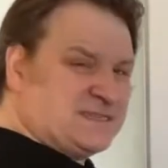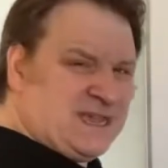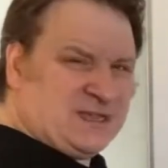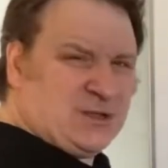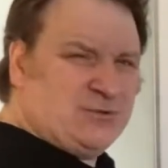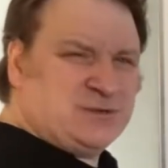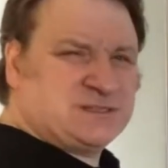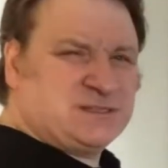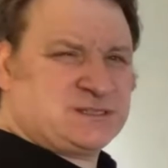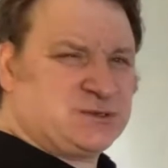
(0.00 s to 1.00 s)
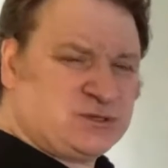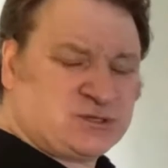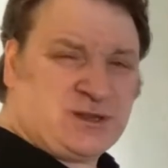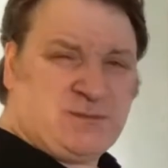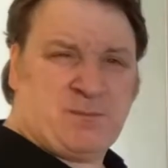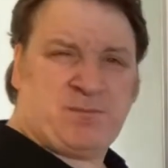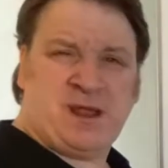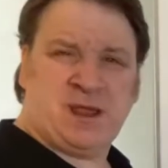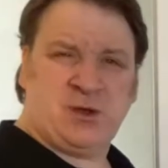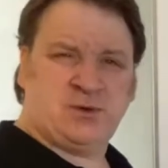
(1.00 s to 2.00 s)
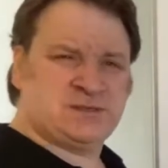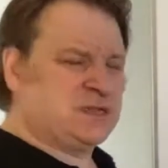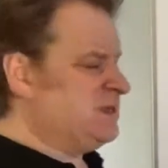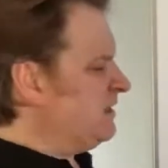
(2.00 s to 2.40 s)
tank owners and sewage treatment plant owners